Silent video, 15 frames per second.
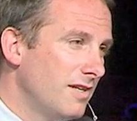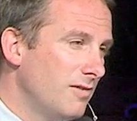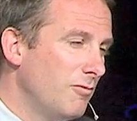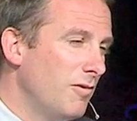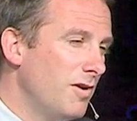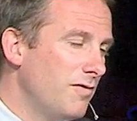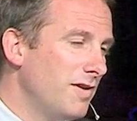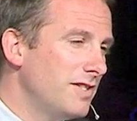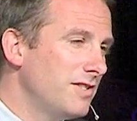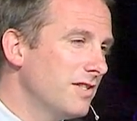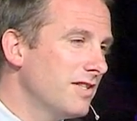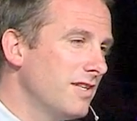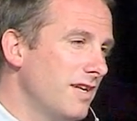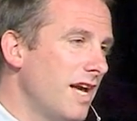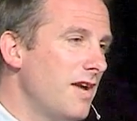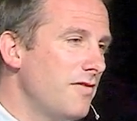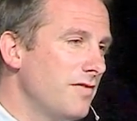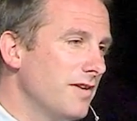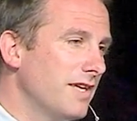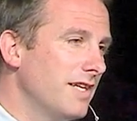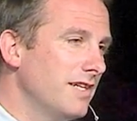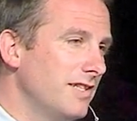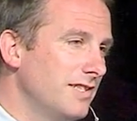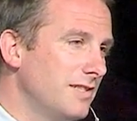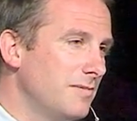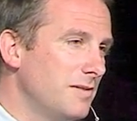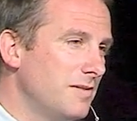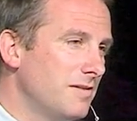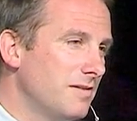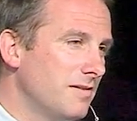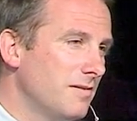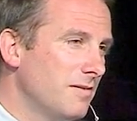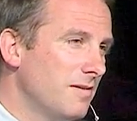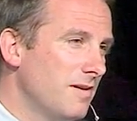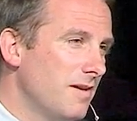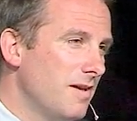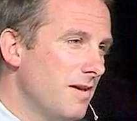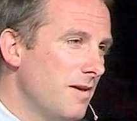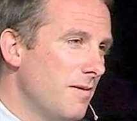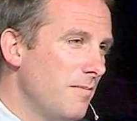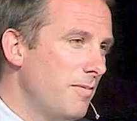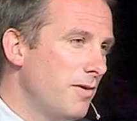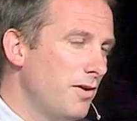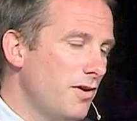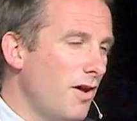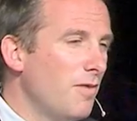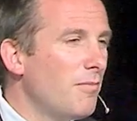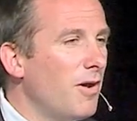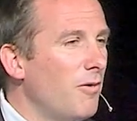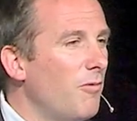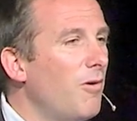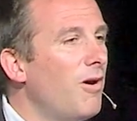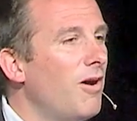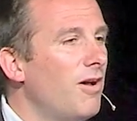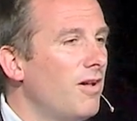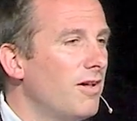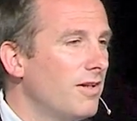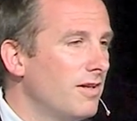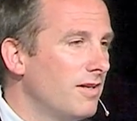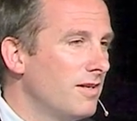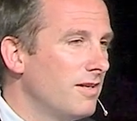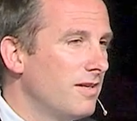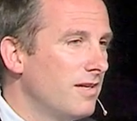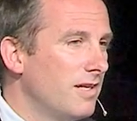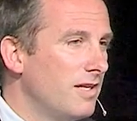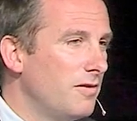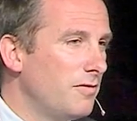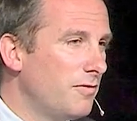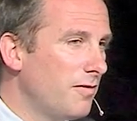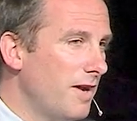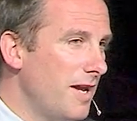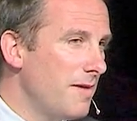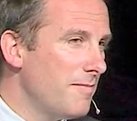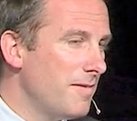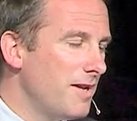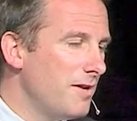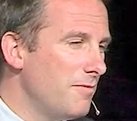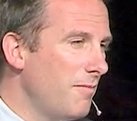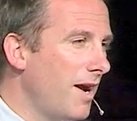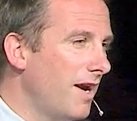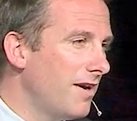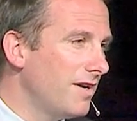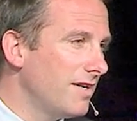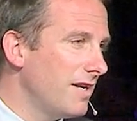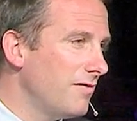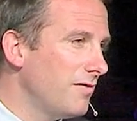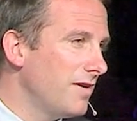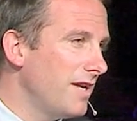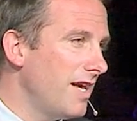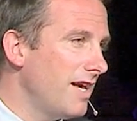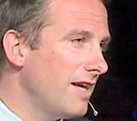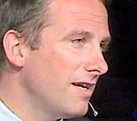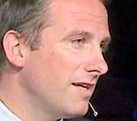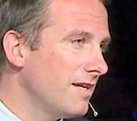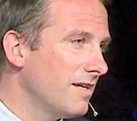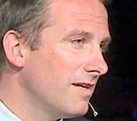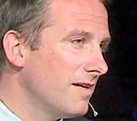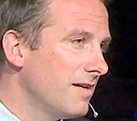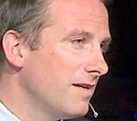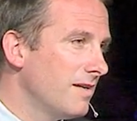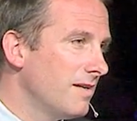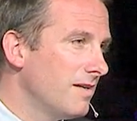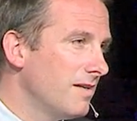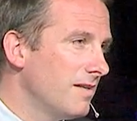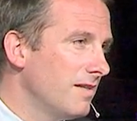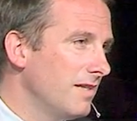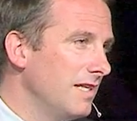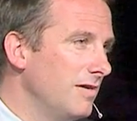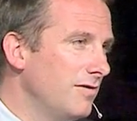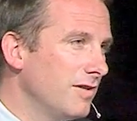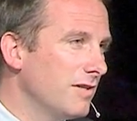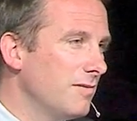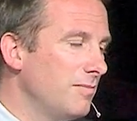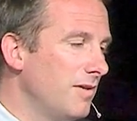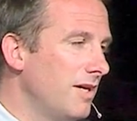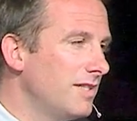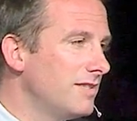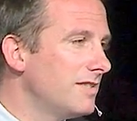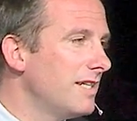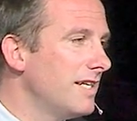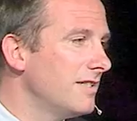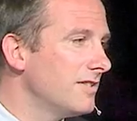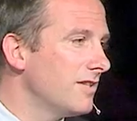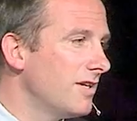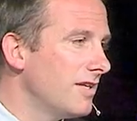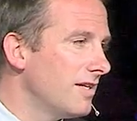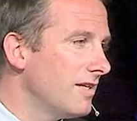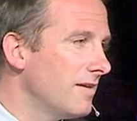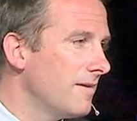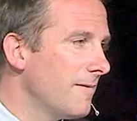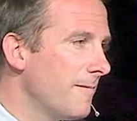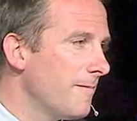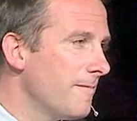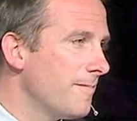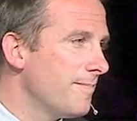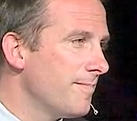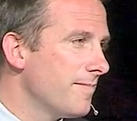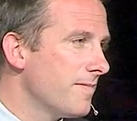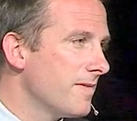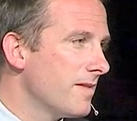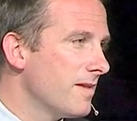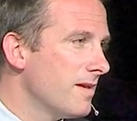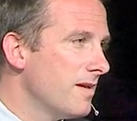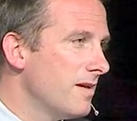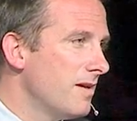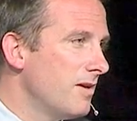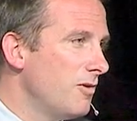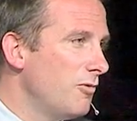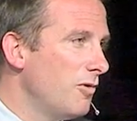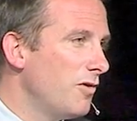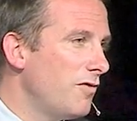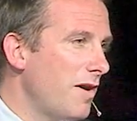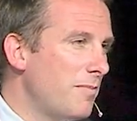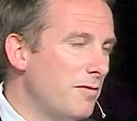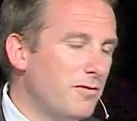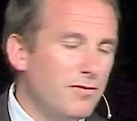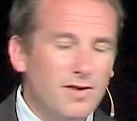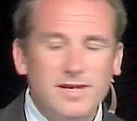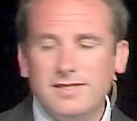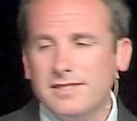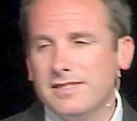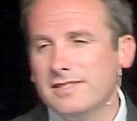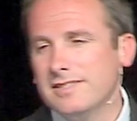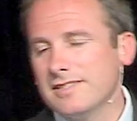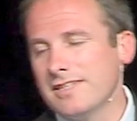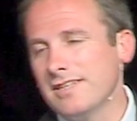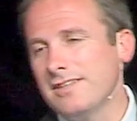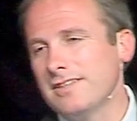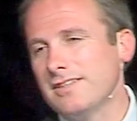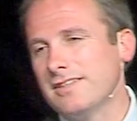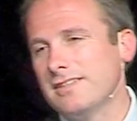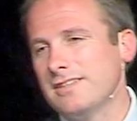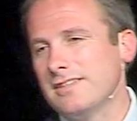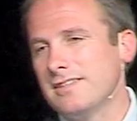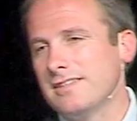And what if I took the knife that killed him and put it on my wall in a frame and admired it every day, leaving the blood stains on it? What if I befriended his killer?